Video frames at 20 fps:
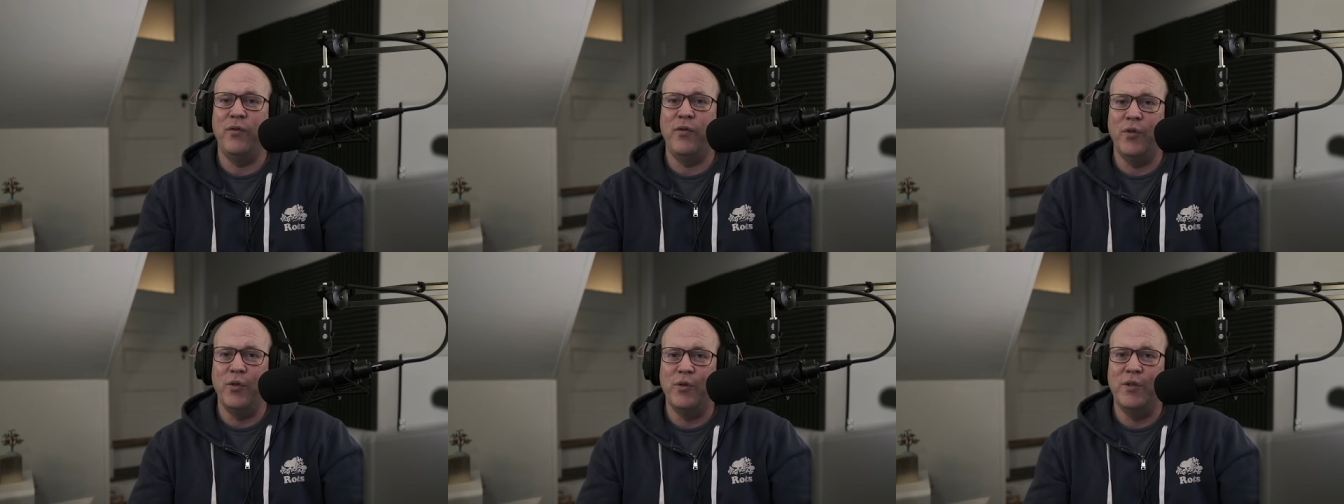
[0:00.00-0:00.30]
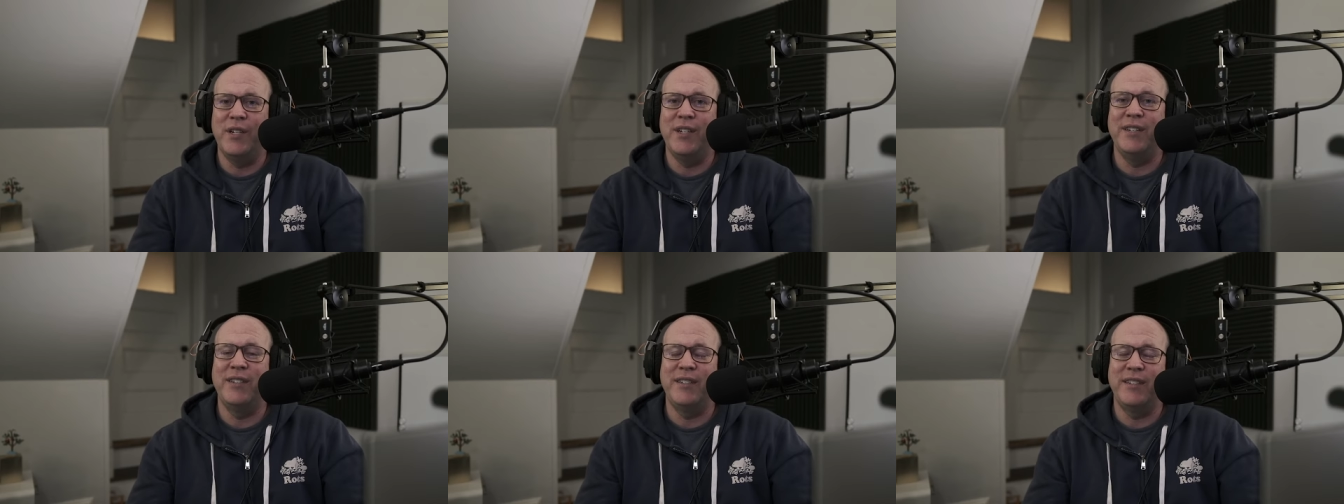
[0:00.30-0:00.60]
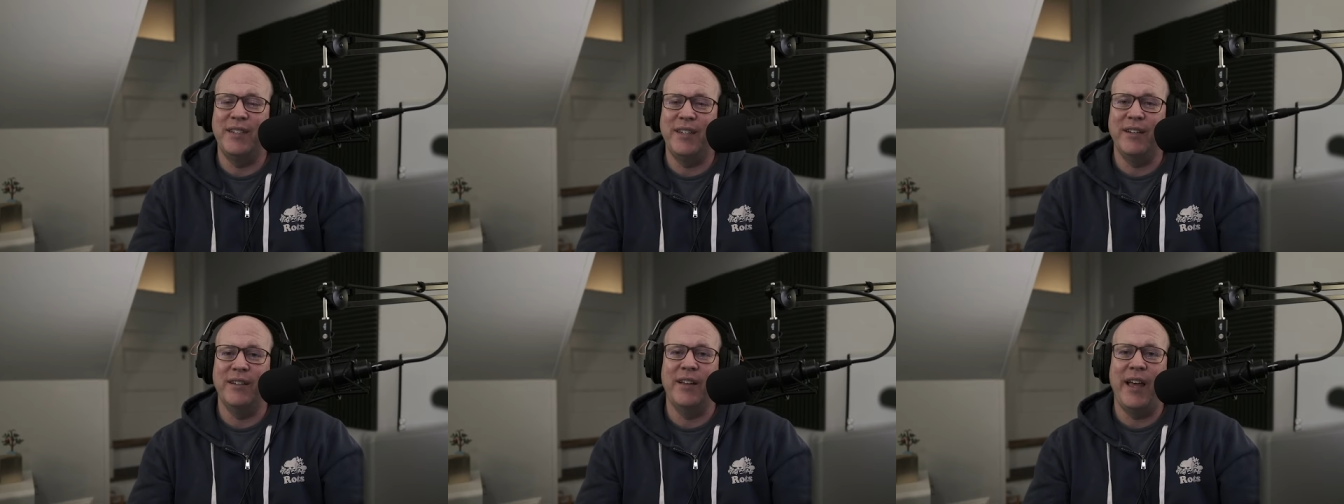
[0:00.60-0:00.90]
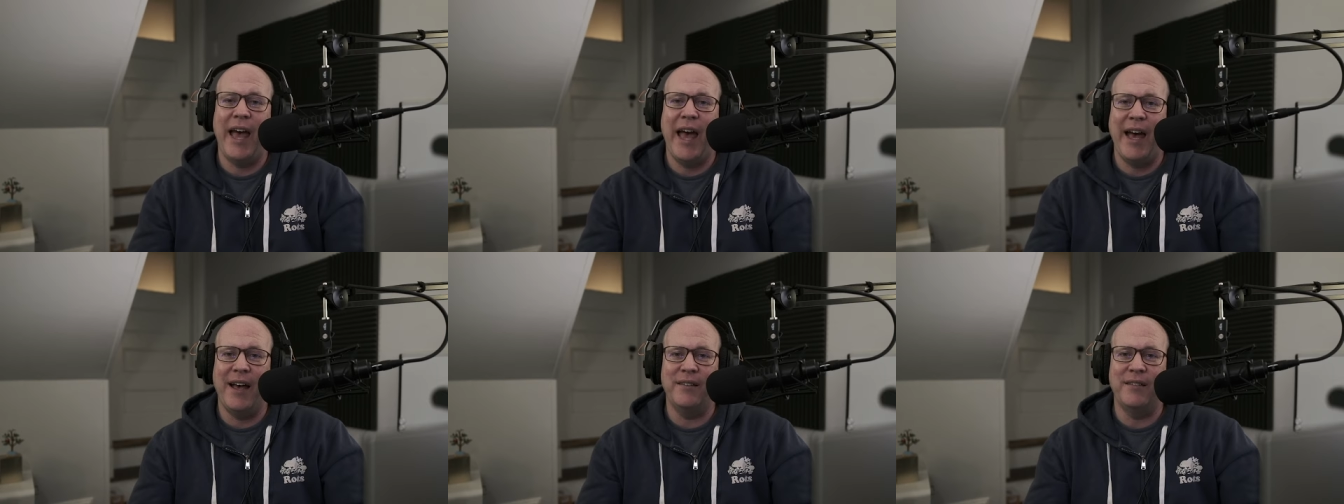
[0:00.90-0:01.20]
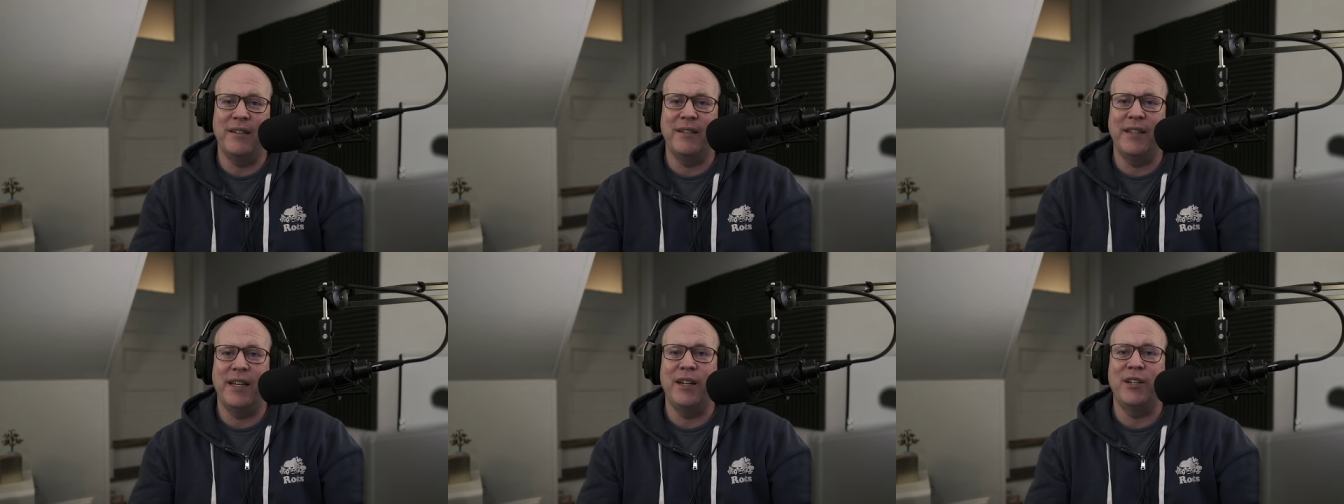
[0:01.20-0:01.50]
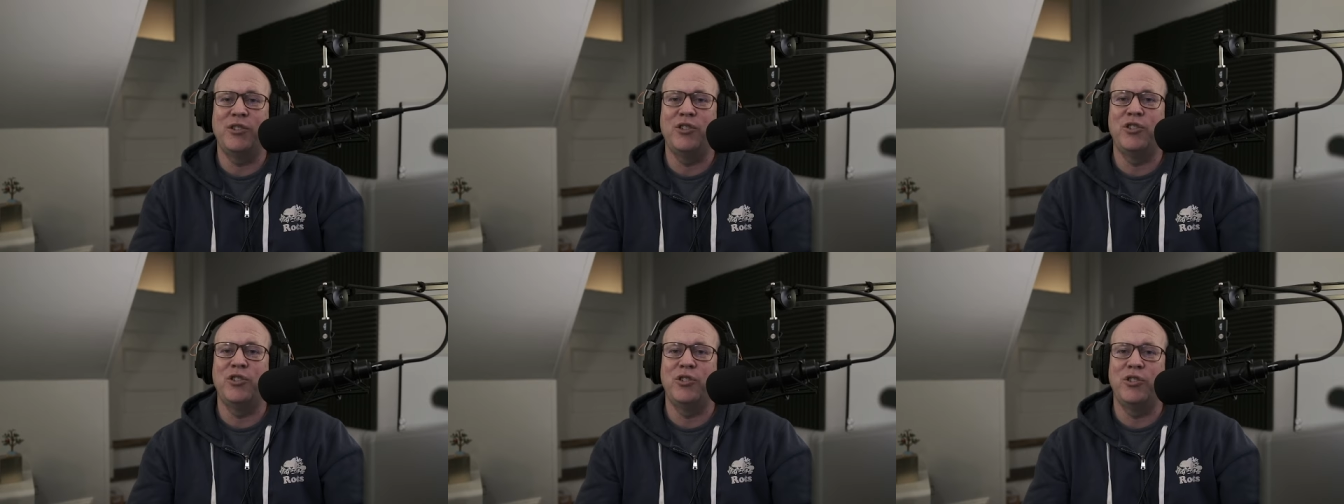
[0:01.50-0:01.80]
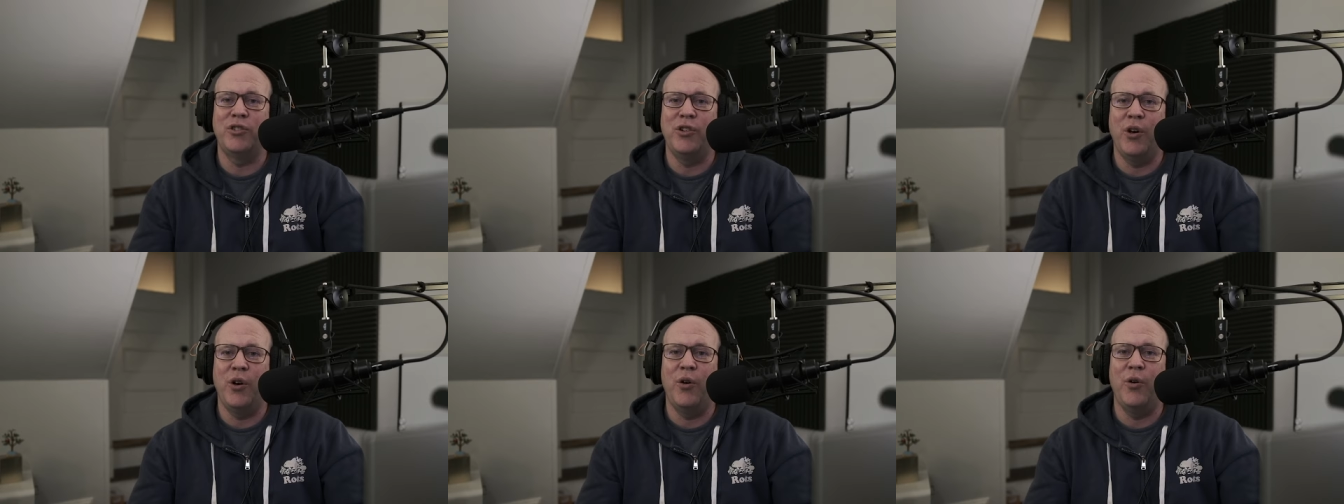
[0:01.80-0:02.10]
and Fuji still hasn't. That is
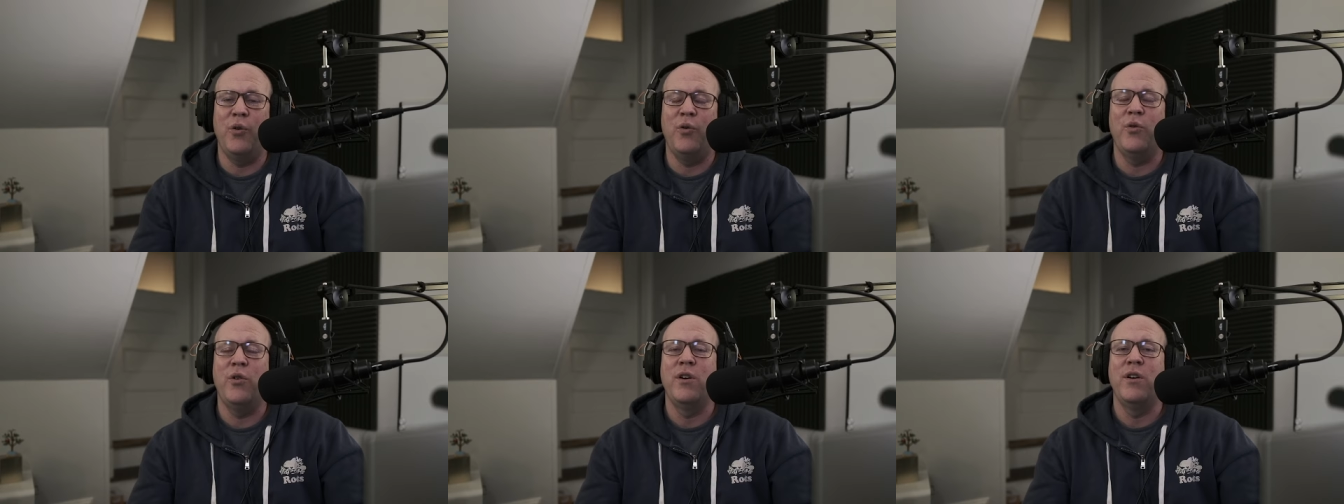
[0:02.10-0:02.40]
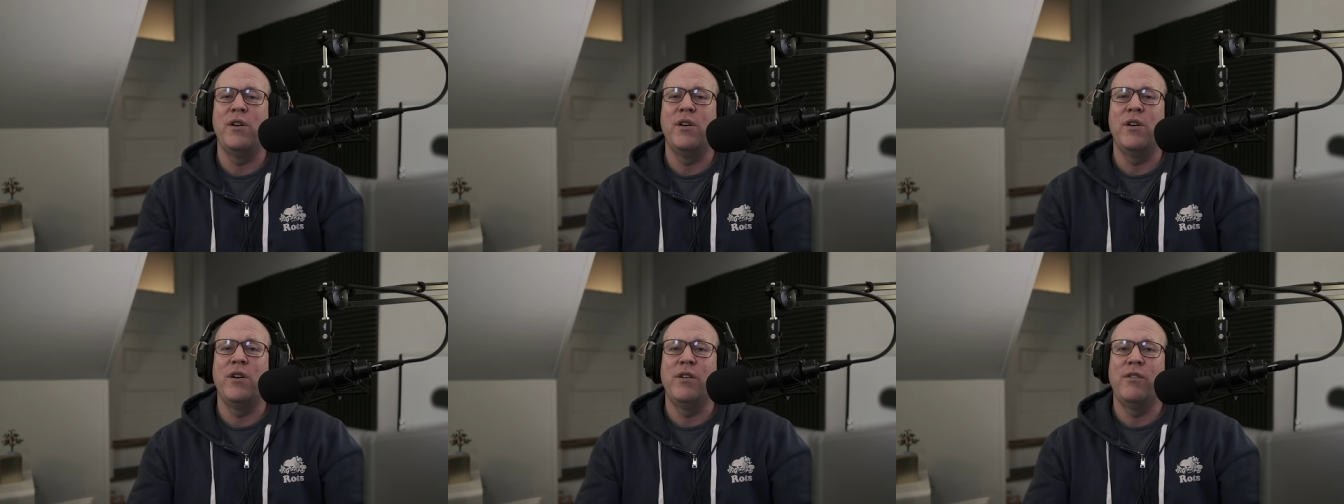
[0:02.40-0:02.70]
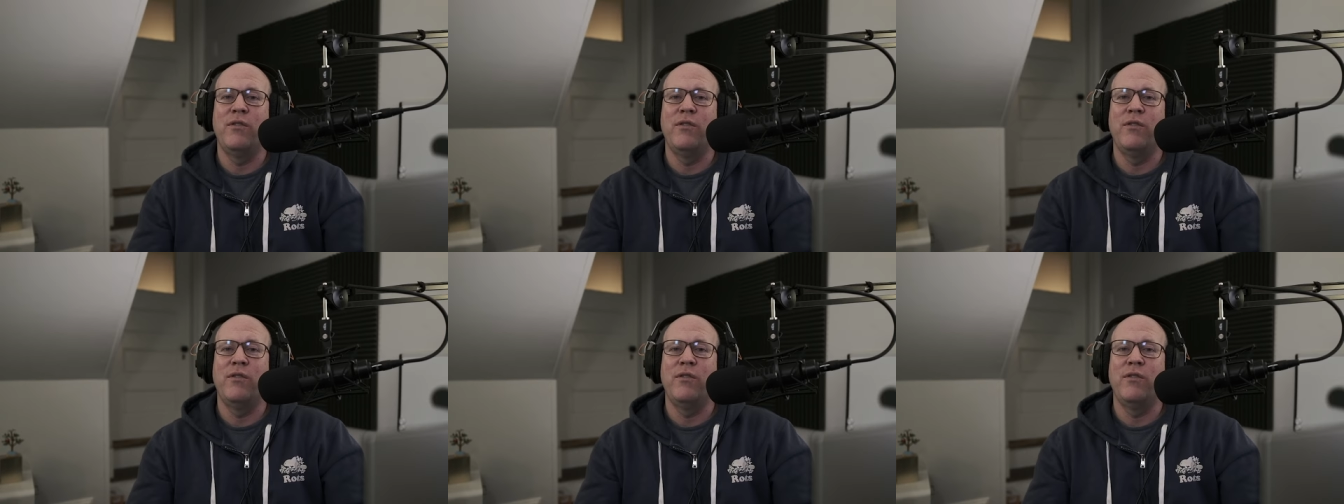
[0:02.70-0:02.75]
so